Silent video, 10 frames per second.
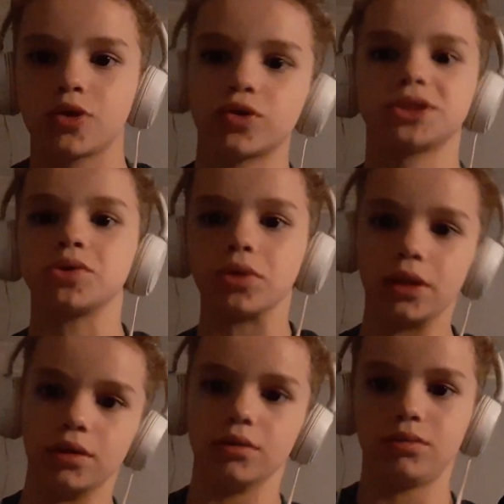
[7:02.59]
Crystal
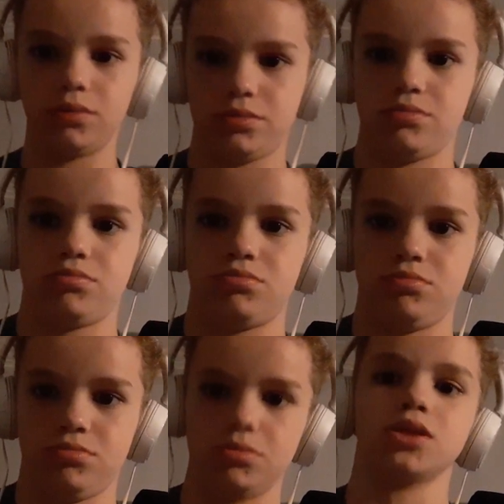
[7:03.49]
clear.
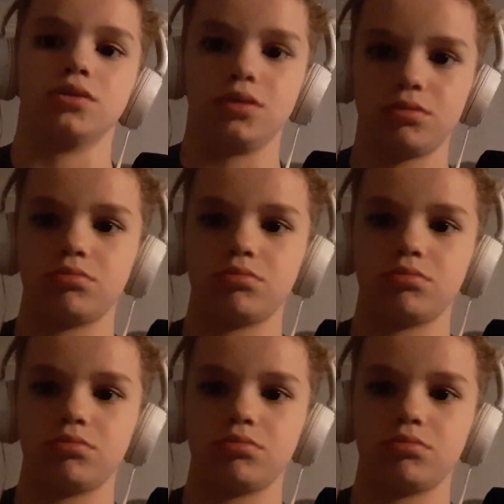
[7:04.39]
Yeah.